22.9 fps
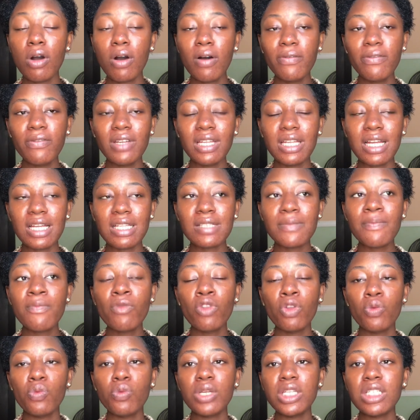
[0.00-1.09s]
confident,
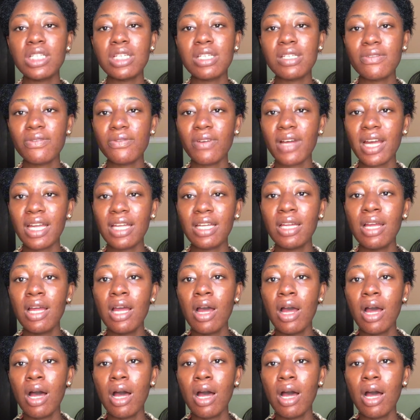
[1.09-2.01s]
which is fine.